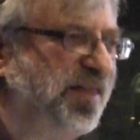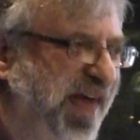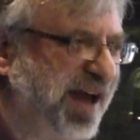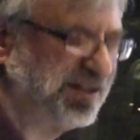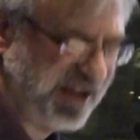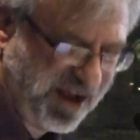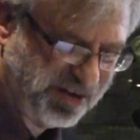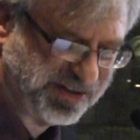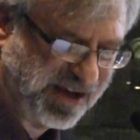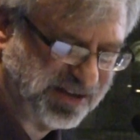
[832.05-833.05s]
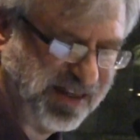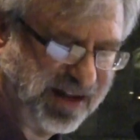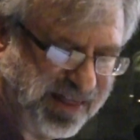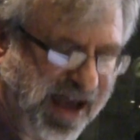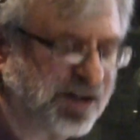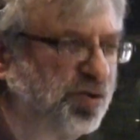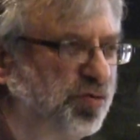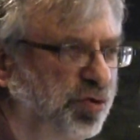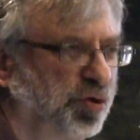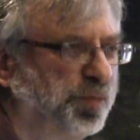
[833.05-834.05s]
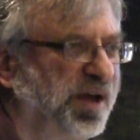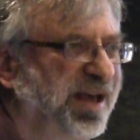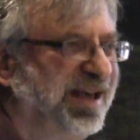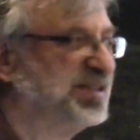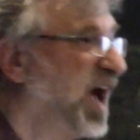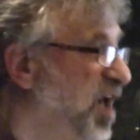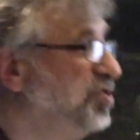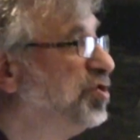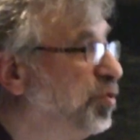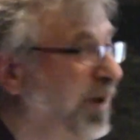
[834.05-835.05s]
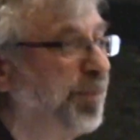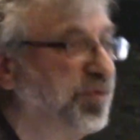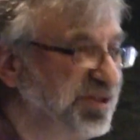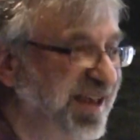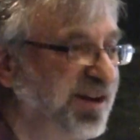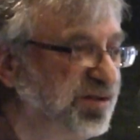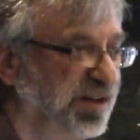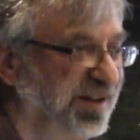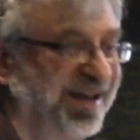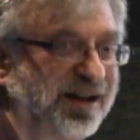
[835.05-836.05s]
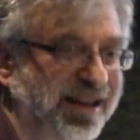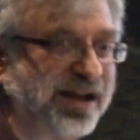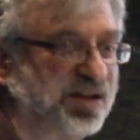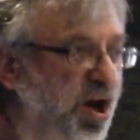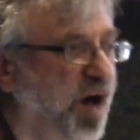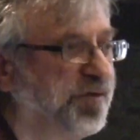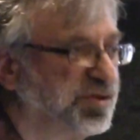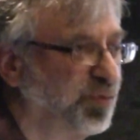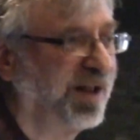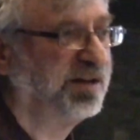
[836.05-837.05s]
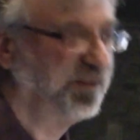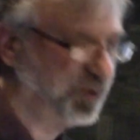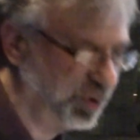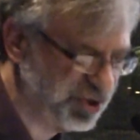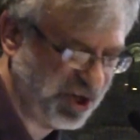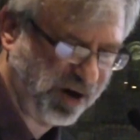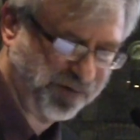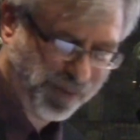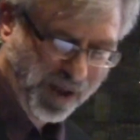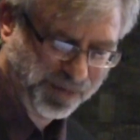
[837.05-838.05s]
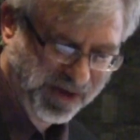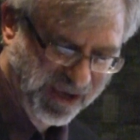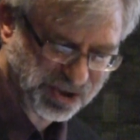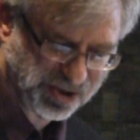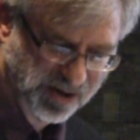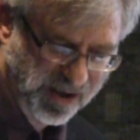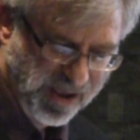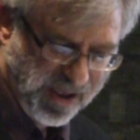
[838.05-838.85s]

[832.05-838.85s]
that tells us that that group is underrepresented in elected office relative to its share of population.